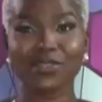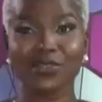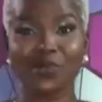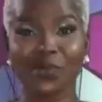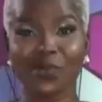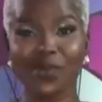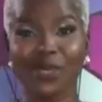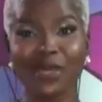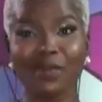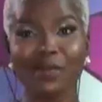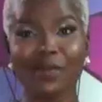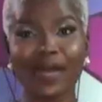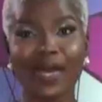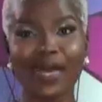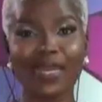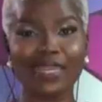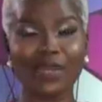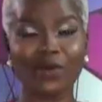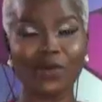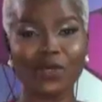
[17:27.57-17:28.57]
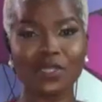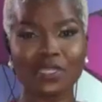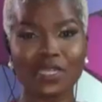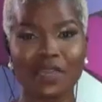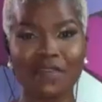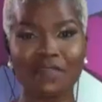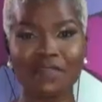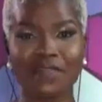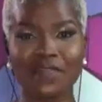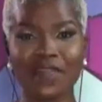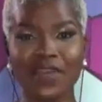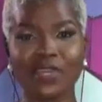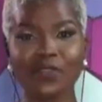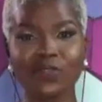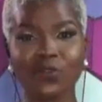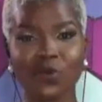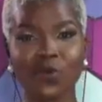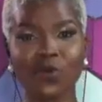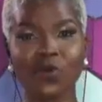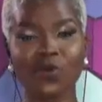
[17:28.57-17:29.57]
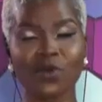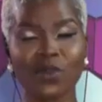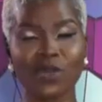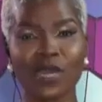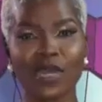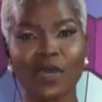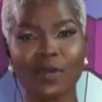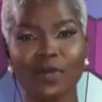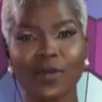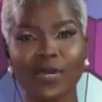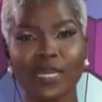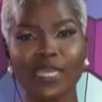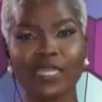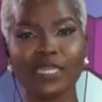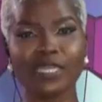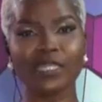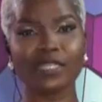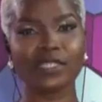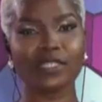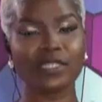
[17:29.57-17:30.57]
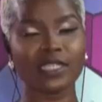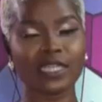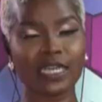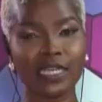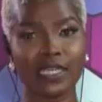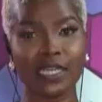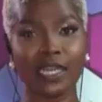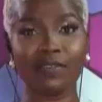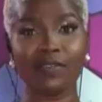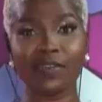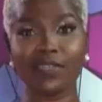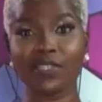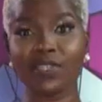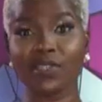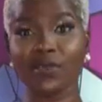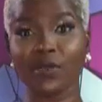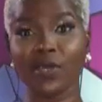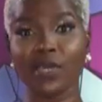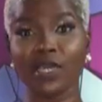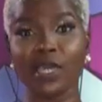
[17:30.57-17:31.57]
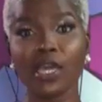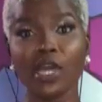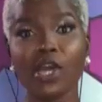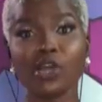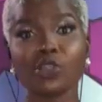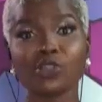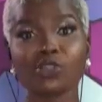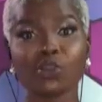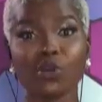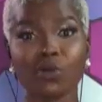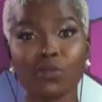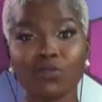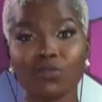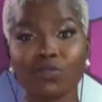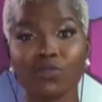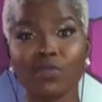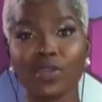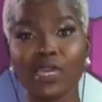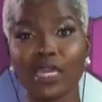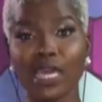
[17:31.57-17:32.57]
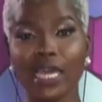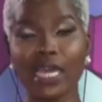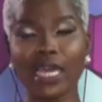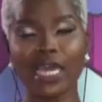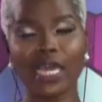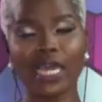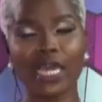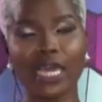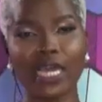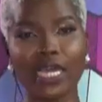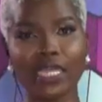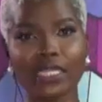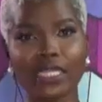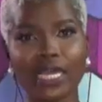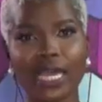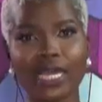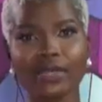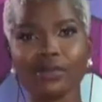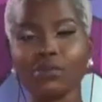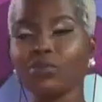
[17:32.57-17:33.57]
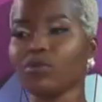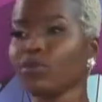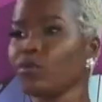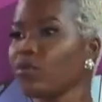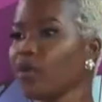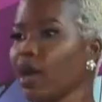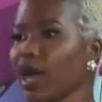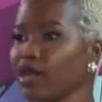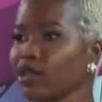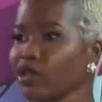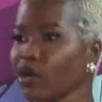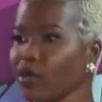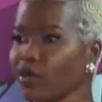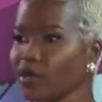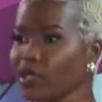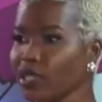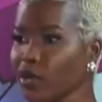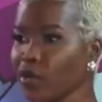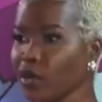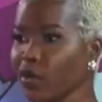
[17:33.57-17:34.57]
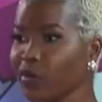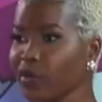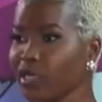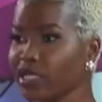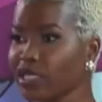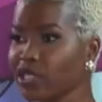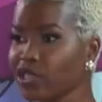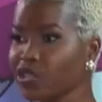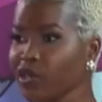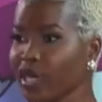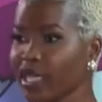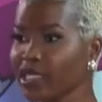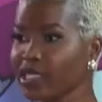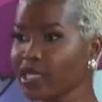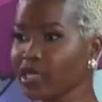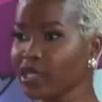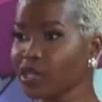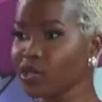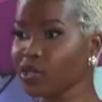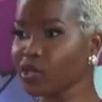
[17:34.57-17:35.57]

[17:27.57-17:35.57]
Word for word: So we are back. That was her first song on her playlist. She gave us three top three, yeah? And I don't know. Are you always the one Pessy's writing his